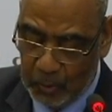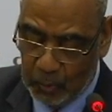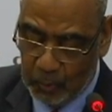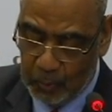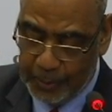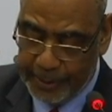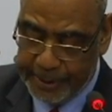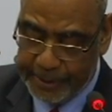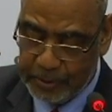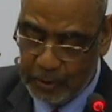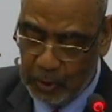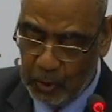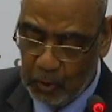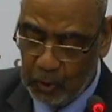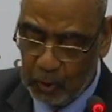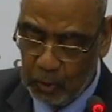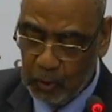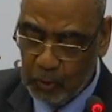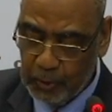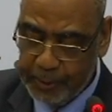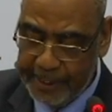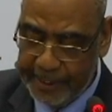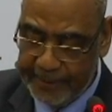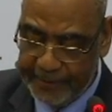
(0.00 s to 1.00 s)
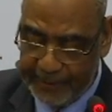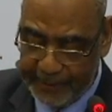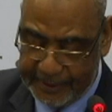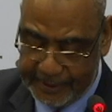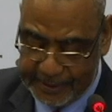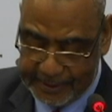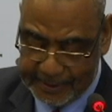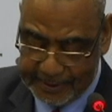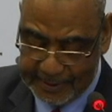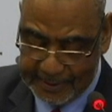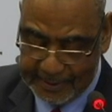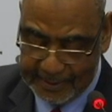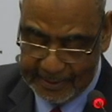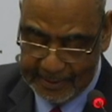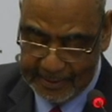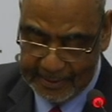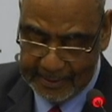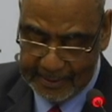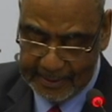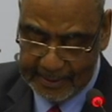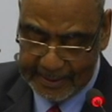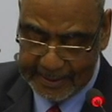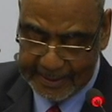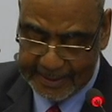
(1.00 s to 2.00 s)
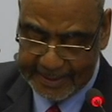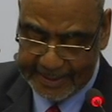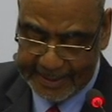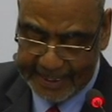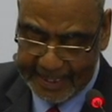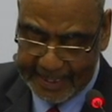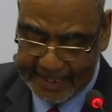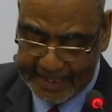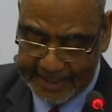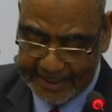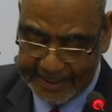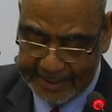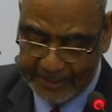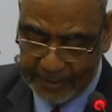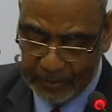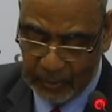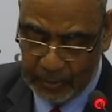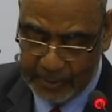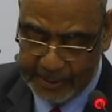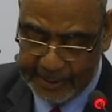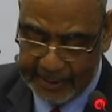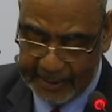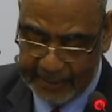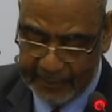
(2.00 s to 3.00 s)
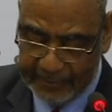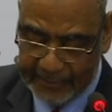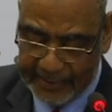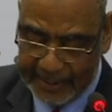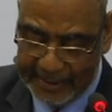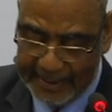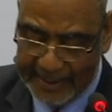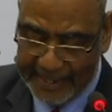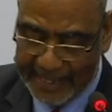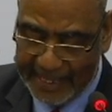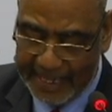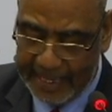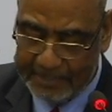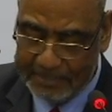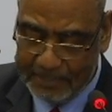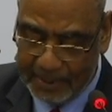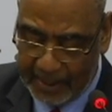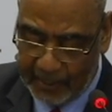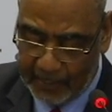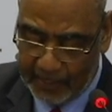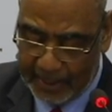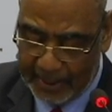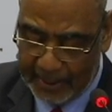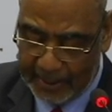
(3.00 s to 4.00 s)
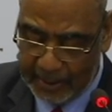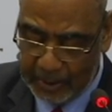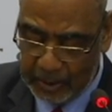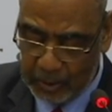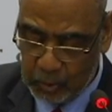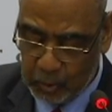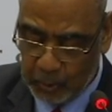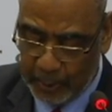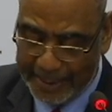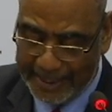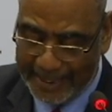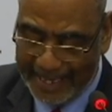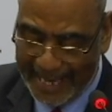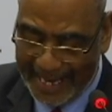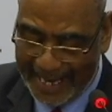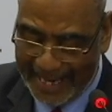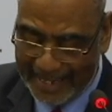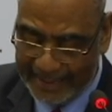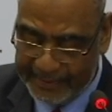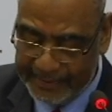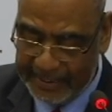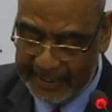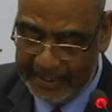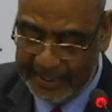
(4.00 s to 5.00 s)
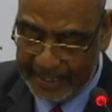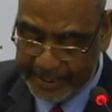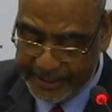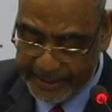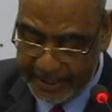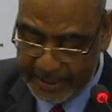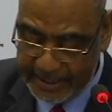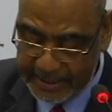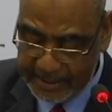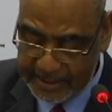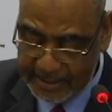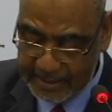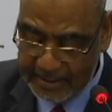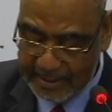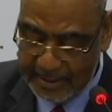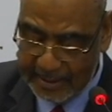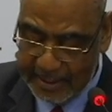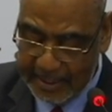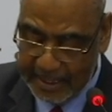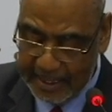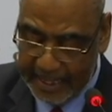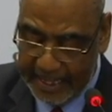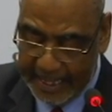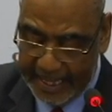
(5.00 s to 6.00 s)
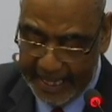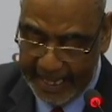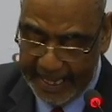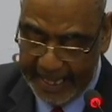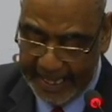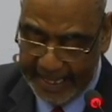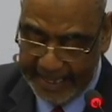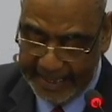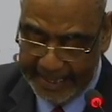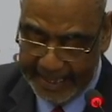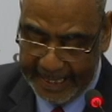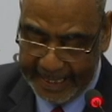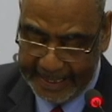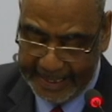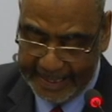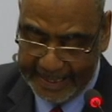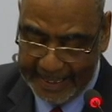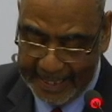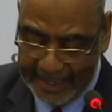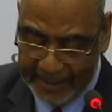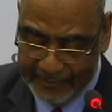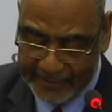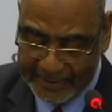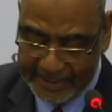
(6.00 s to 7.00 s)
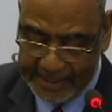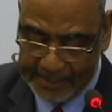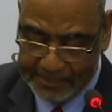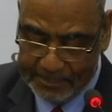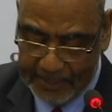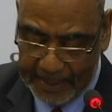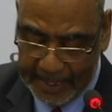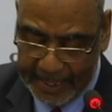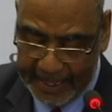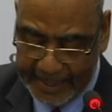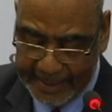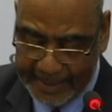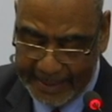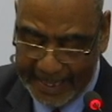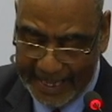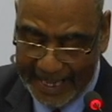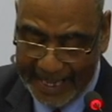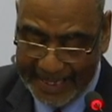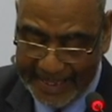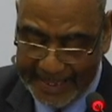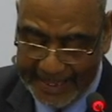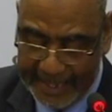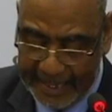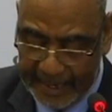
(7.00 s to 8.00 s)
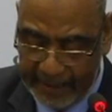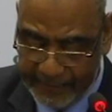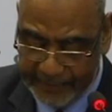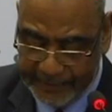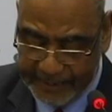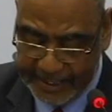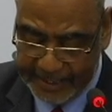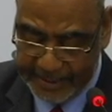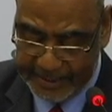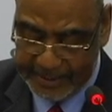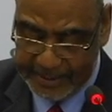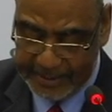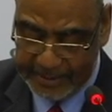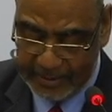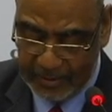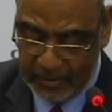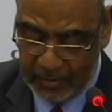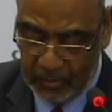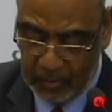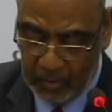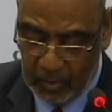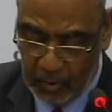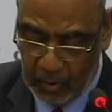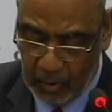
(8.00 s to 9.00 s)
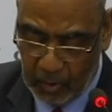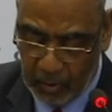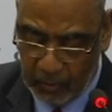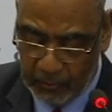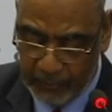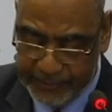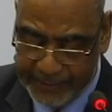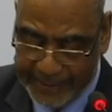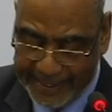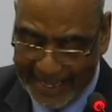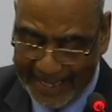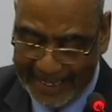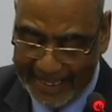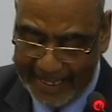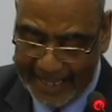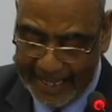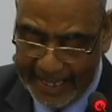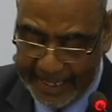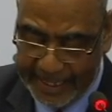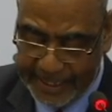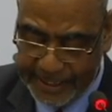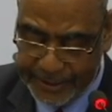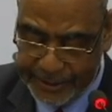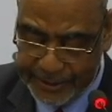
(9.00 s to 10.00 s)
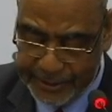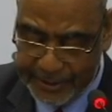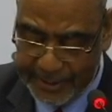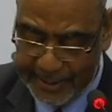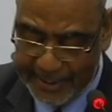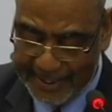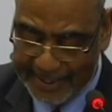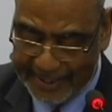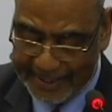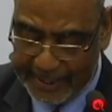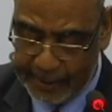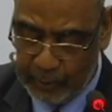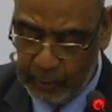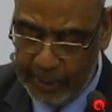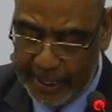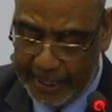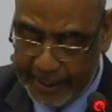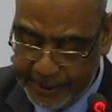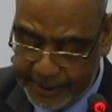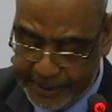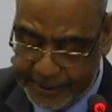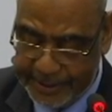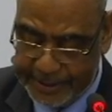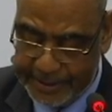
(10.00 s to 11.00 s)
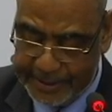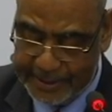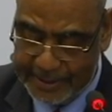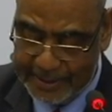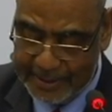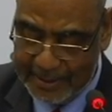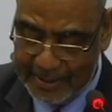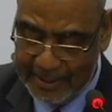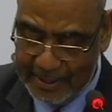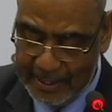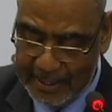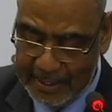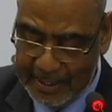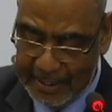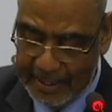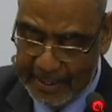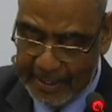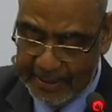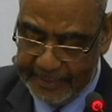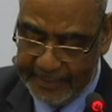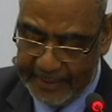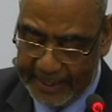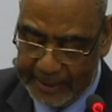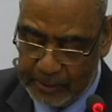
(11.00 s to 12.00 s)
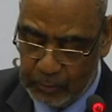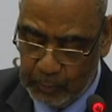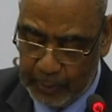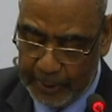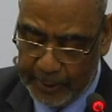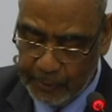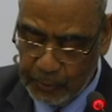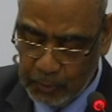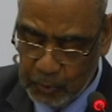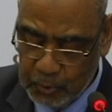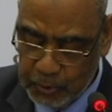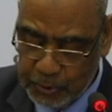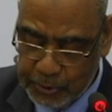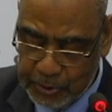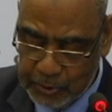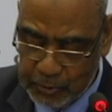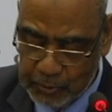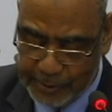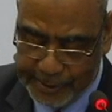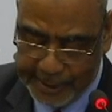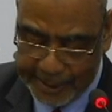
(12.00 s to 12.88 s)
which concluded that ZEC did not have the legal power to annul the elections and had never supplied any evidence of the alleged irregularities that were used to